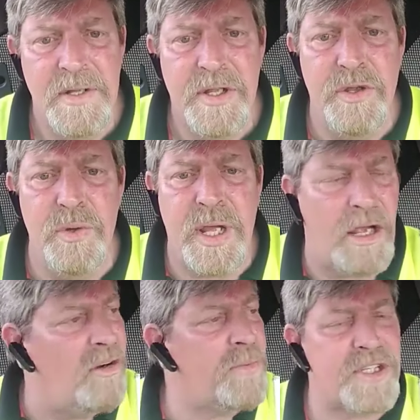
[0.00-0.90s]
the UK
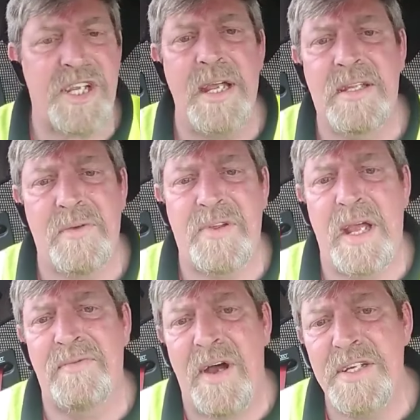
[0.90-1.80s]
Government Scientific
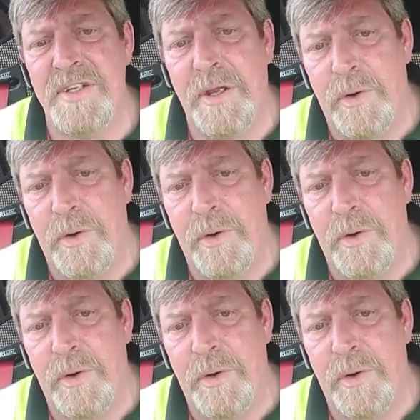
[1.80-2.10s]
Advisory